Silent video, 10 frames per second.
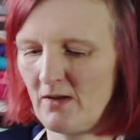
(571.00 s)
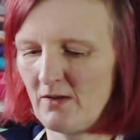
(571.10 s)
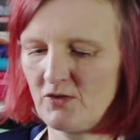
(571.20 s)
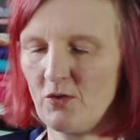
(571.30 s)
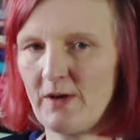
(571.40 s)

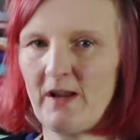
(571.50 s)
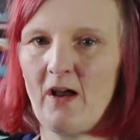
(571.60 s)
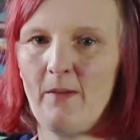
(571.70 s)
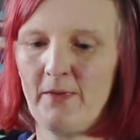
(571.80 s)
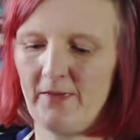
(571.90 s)
joining
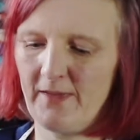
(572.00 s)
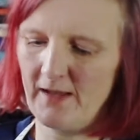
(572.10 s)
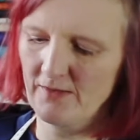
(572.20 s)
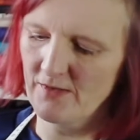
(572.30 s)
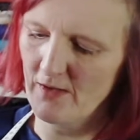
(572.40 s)
up and
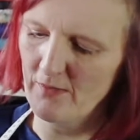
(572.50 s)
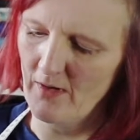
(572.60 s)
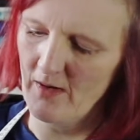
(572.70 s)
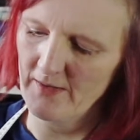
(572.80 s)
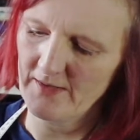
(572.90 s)
things. So
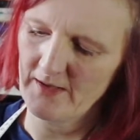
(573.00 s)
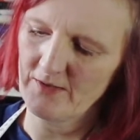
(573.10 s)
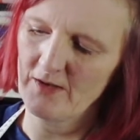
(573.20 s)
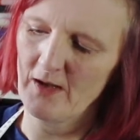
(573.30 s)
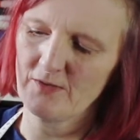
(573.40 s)
I tend
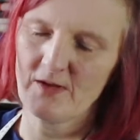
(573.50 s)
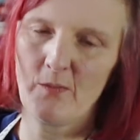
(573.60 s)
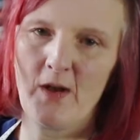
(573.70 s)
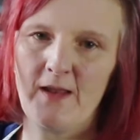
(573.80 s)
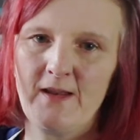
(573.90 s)
to go
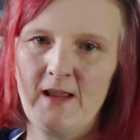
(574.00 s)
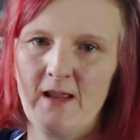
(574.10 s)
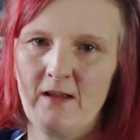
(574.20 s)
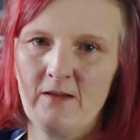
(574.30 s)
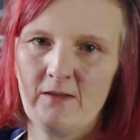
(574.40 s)
somewhere
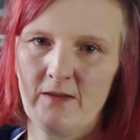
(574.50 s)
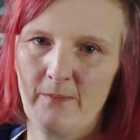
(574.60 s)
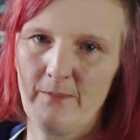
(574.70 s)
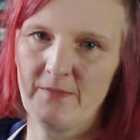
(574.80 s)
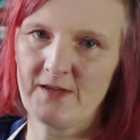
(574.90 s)
near the
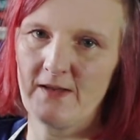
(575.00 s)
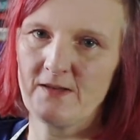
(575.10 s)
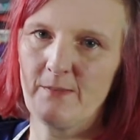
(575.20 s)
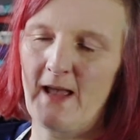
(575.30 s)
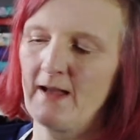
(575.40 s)

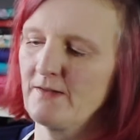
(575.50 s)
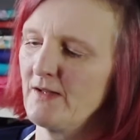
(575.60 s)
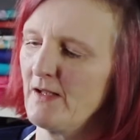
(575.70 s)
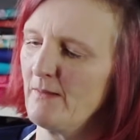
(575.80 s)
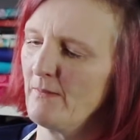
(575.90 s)
centre back
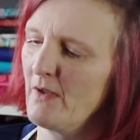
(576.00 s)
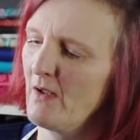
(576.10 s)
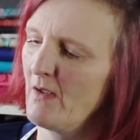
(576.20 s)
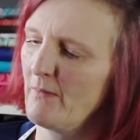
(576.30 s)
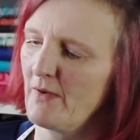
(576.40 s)
seam,
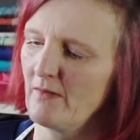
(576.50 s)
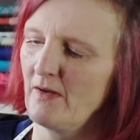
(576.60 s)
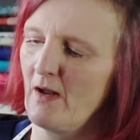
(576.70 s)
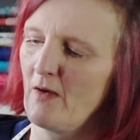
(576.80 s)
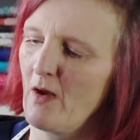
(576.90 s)
but
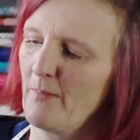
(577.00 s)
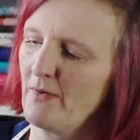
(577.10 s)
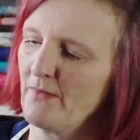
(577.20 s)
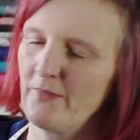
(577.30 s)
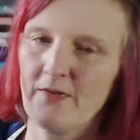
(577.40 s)
you know, a couple
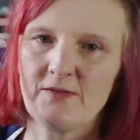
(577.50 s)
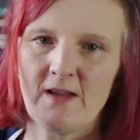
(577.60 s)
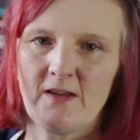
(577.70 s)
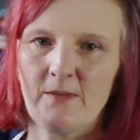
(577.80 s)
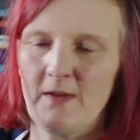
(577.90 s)
of
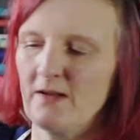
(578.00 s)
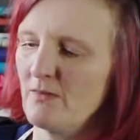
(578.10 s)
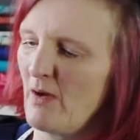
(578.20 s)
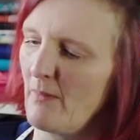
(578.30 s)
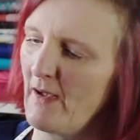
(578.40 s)
centimetres,
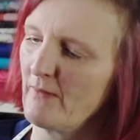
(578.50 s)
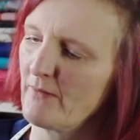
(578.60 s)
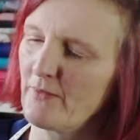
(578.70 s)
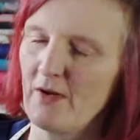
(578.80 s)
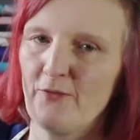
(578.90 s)
well about
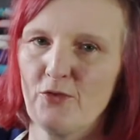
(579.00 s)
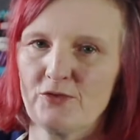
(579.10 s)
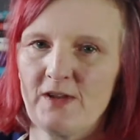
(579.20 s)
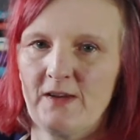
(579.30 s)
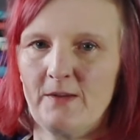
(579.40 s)
3 or 4
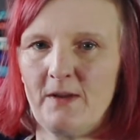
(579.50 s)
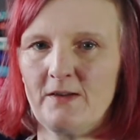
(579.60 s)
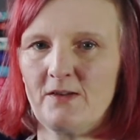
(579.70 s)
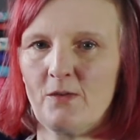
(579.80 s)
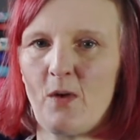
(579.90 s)

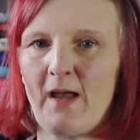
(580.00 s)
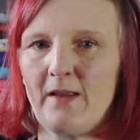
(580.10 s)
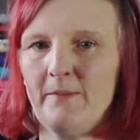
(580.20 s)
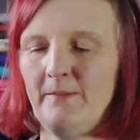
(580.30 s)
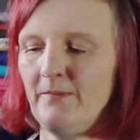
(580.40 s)
centimetres
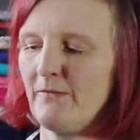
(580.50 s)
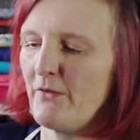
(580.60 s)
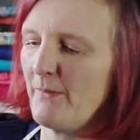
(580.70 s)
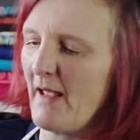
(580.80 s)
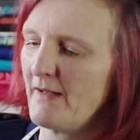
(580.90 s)
away
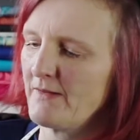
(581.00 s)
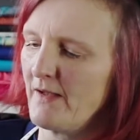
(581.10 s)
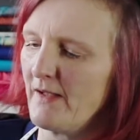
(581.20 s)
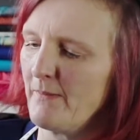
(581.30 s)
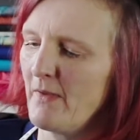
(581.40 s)
from that
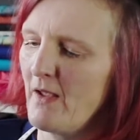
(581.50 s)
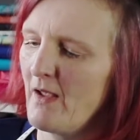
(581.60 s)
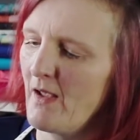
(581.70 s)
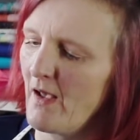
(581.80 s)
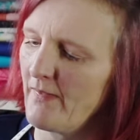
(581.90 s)
seam,
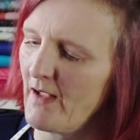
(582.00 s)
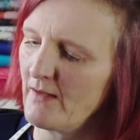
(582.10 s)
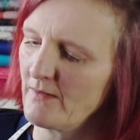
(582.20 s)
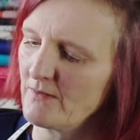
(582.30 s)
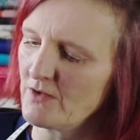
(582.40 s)
and
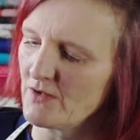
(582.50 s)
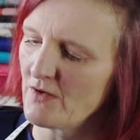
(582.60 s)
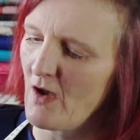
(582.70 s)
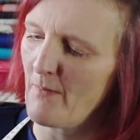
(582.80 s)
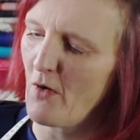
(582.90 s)
then just
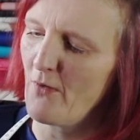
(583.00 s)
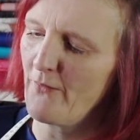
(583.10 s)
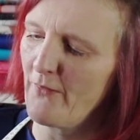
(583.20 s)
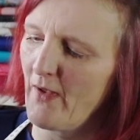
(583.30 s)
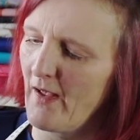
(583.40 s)
come
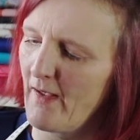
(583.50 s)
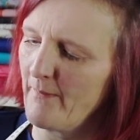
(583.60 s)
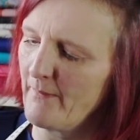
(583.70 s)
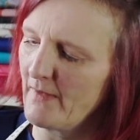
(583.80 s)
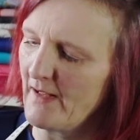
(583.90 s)
off
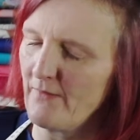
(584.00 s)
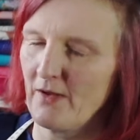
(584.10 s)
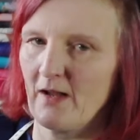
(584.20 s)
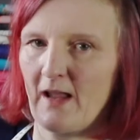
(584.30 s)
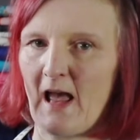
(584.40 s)

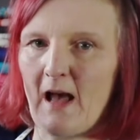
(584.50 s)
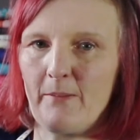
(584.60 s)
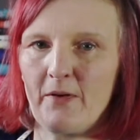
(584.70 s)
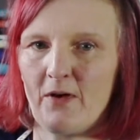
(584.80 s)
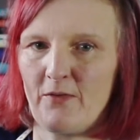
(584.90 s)
leaving a gap
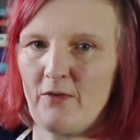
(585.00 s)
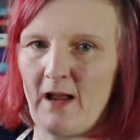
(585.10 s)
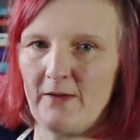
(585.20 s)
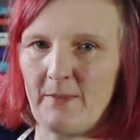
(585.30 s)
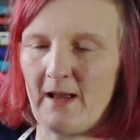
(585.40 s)
of
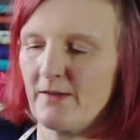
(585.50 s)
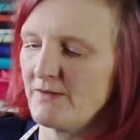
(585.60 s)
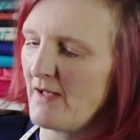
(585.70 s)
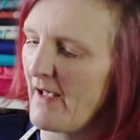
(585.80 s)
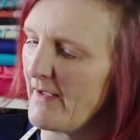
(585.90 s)
around about the
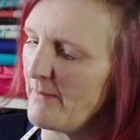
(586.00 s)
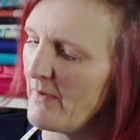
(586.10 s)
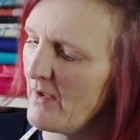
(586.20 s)
same.